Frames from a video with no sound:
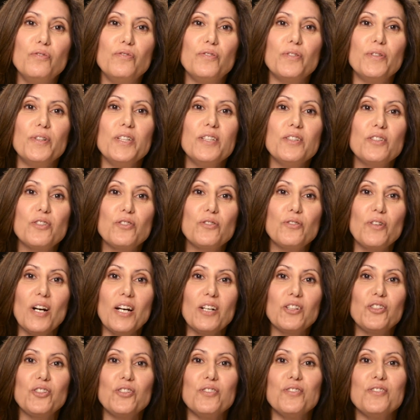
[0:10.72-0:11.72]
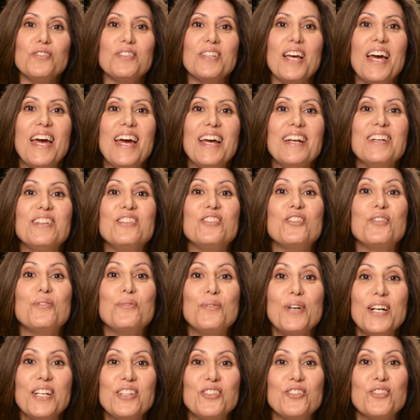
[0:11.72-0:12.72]
for instructions and
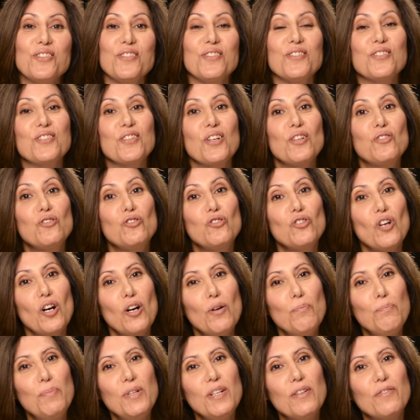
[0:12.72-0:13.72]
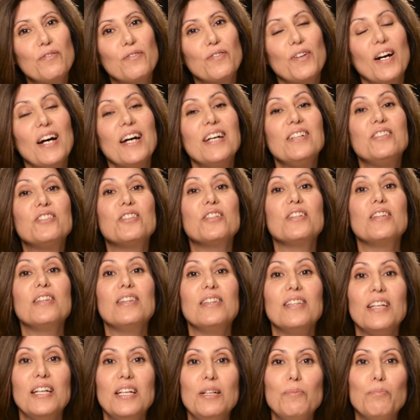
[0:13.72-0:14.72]
directions, so don't be afraid to
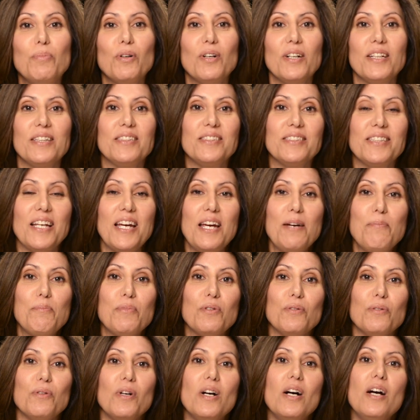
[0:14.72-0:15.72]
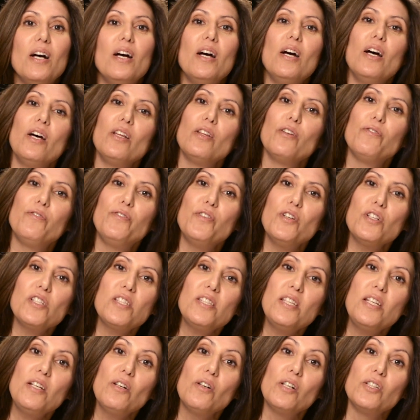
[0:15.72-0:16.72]
lead by example. The first
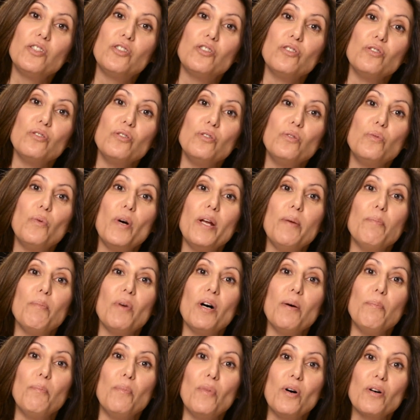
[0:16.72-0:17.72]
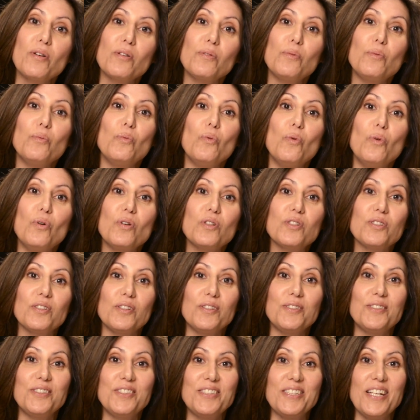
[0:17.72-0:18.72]
thing I do when my model walks
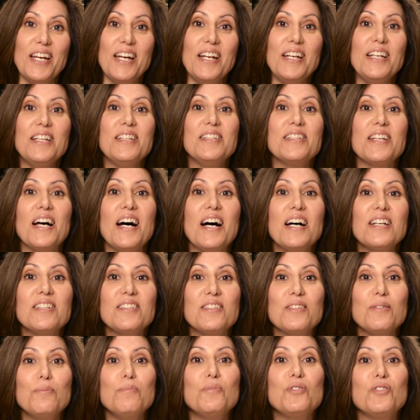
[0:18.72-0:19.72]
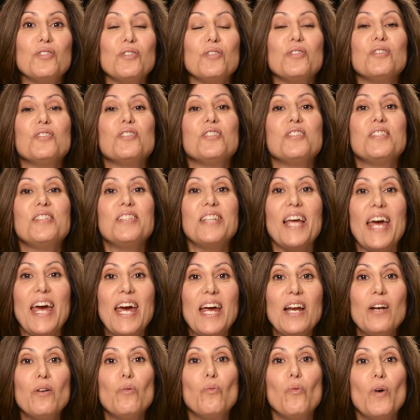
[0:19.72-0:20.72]
on set is ask them to
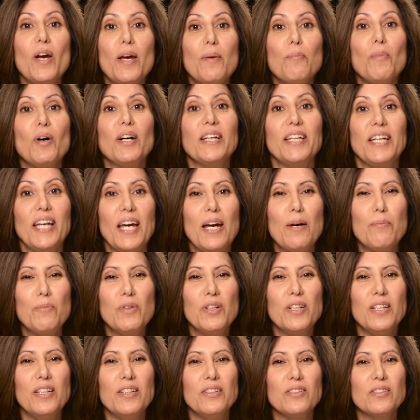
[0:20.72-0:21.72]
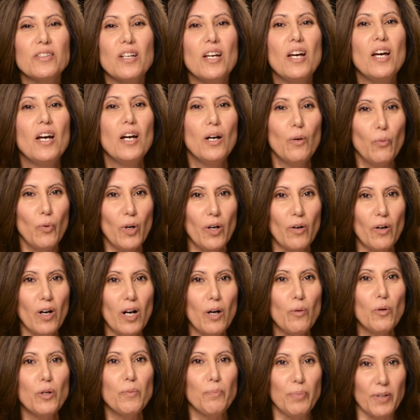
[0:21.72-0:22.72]
stand where my camera is, where
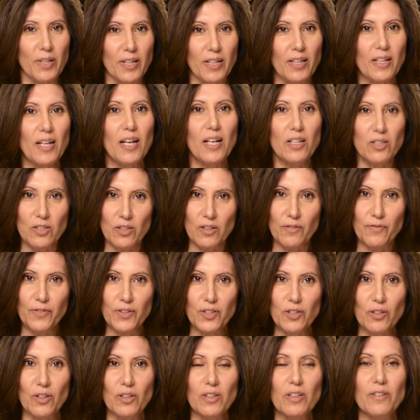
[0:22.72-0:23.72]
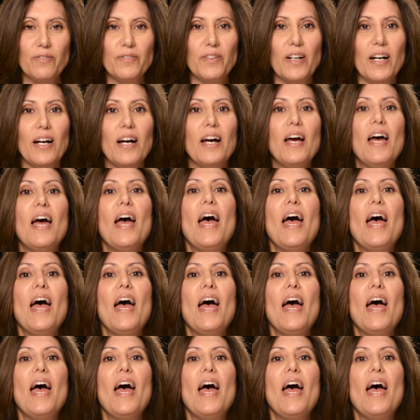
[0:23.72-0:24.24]
I would be as the photographer,